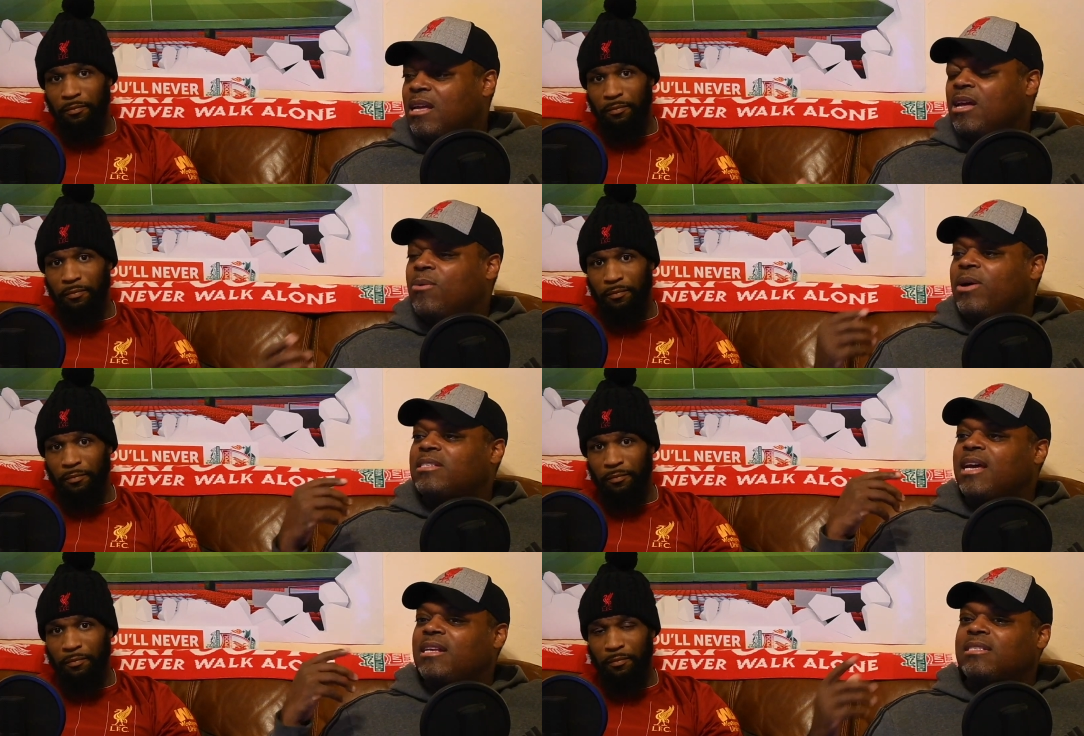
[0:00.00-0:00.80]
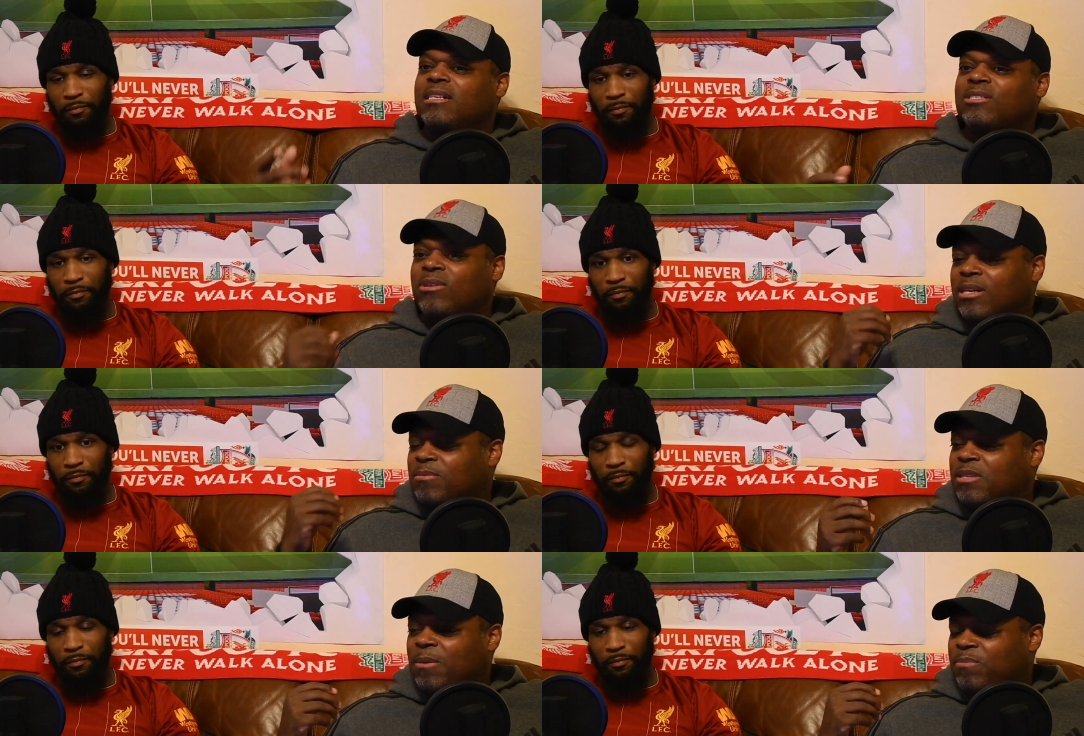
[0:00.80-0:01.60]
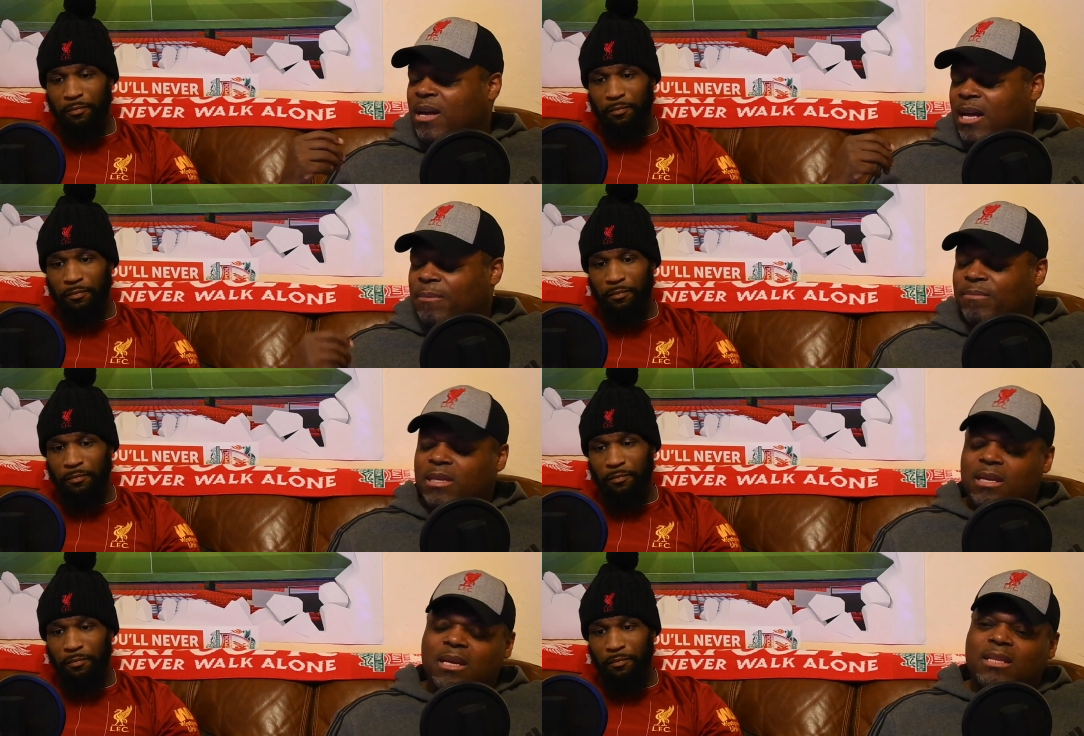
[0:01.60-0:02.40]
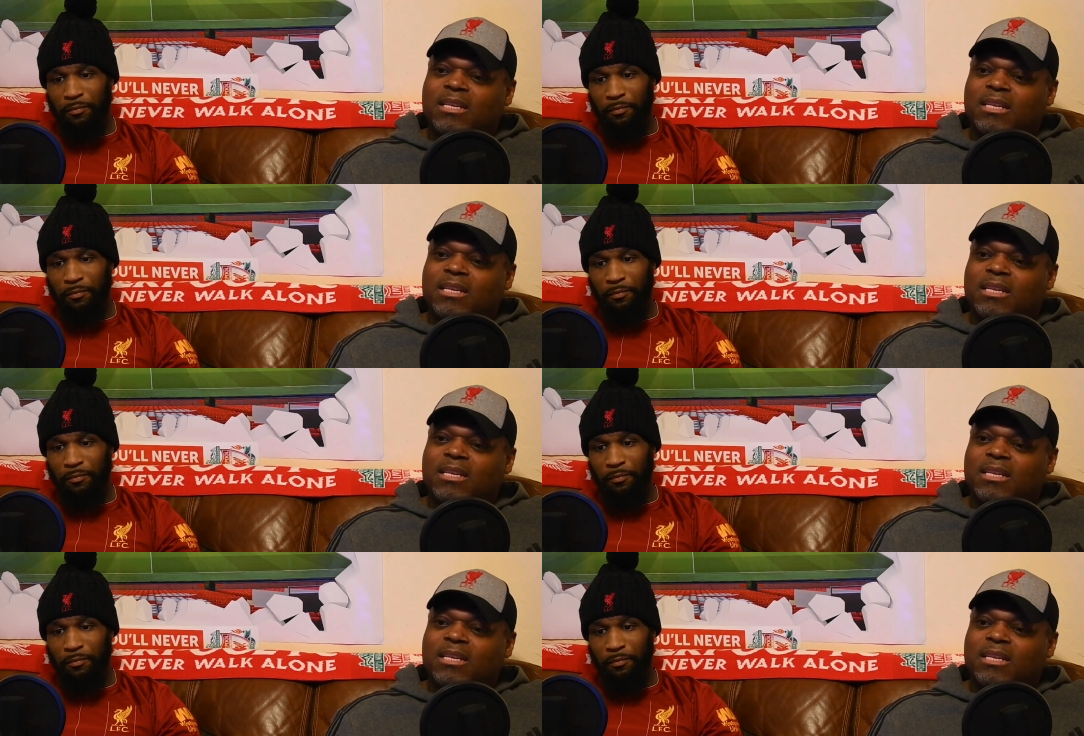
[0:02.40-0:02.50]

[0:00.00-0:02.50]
Speaker 1: Whereas Henderson's got the... the um, the